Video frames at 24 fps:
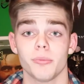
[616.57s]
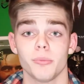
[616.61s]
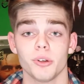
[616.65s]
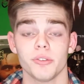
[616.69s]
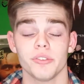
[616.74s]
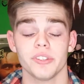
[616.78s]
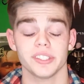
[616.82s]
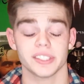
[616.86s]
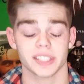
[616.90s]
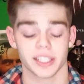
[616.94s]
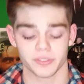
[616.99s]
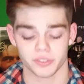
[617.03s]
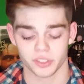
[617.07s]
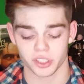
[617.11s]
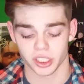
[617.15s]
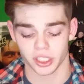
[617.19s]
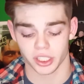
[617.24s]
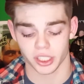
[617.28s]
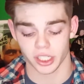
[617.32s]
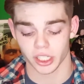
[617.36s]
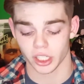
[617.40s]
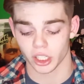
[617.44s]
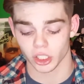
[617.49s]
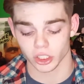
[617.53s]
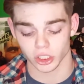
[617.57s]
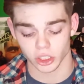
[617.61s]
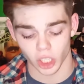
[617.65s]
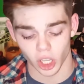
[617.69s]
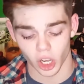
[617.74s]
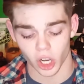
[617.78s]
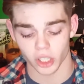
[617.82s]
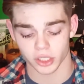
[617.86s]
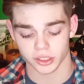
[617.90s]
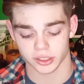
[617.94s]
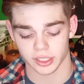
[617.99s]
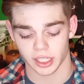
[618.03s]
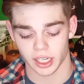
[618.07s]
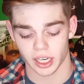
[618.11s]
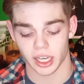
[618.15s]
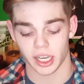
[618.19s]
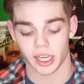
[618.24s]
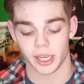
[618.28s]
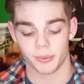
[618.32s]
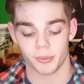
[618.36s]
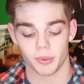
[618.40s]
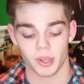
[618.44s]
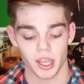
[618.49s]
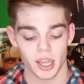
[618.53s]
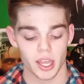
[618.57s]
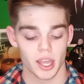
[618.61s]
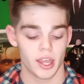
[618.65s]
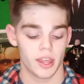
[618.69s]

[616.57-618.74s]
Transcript: movies I've seen in a long time.